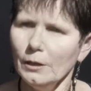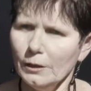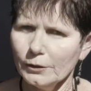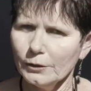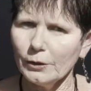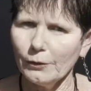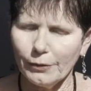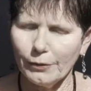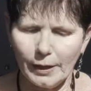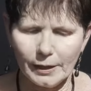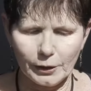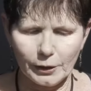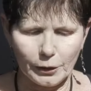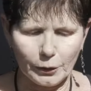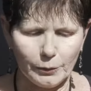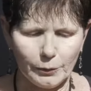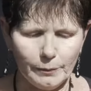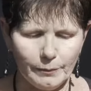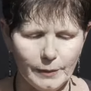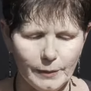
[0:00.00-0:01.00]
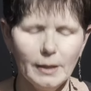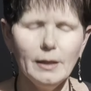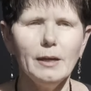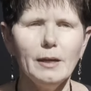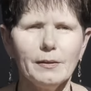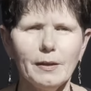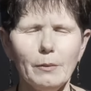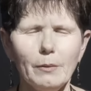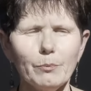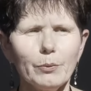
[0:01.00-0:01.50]
So thank you.
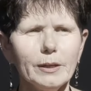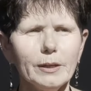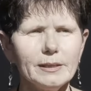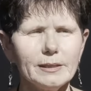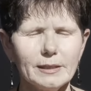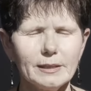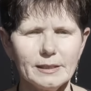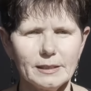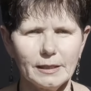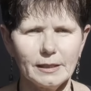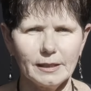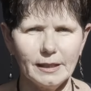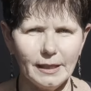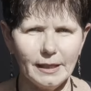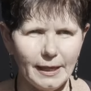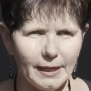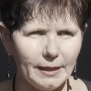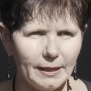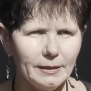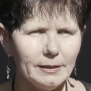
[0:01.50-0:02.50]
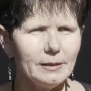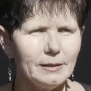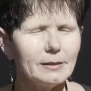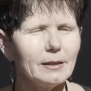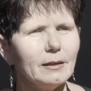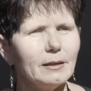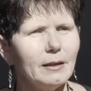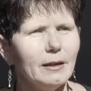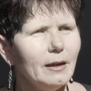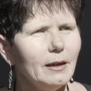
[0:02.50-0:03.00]
That brings us to the end.
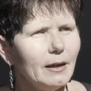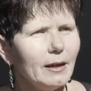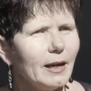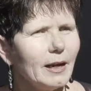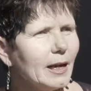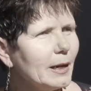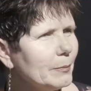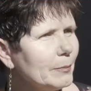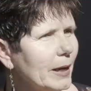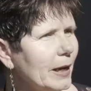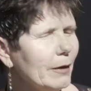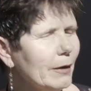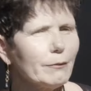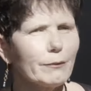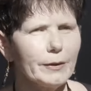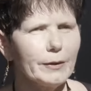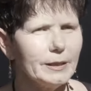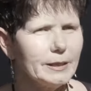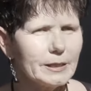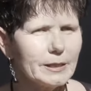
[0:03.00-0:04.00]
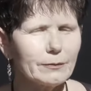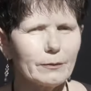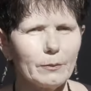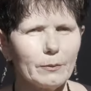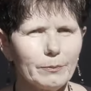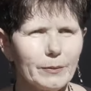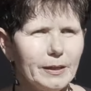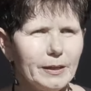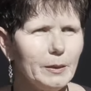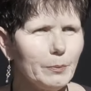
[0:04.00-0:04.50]
Our friends
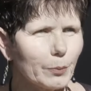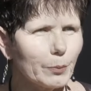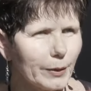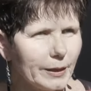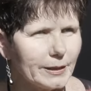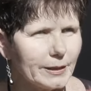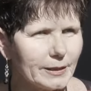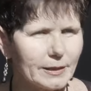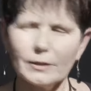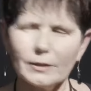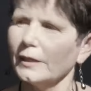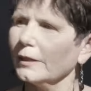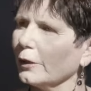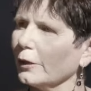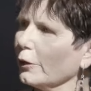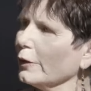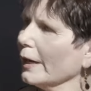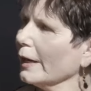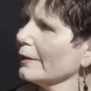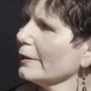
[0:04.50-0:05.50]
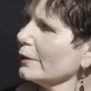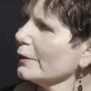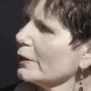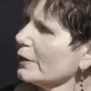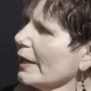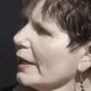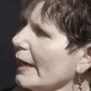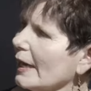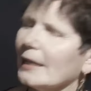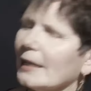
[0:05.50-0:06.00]
from the press can go down into
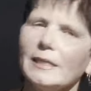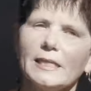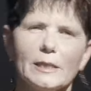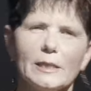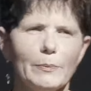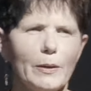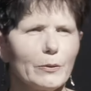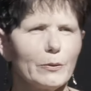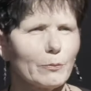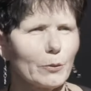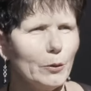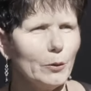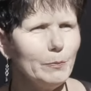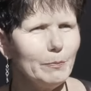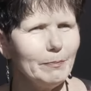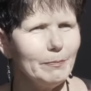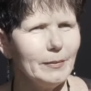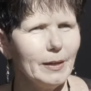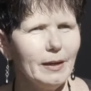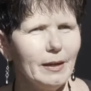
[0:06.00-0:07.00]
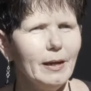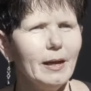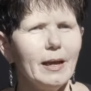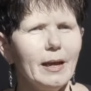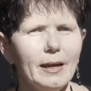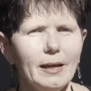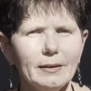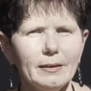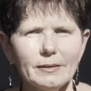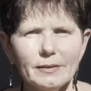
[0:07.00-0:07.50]
the Helen Smith room,
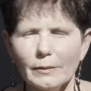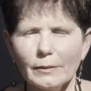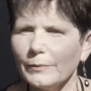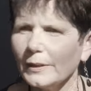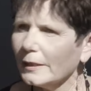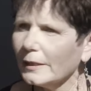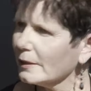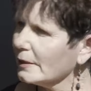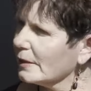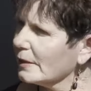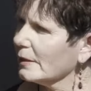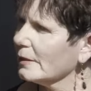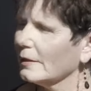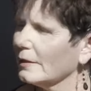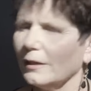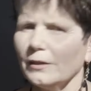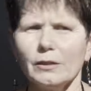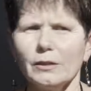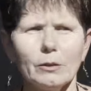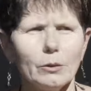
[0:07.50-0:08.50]
and the ministers and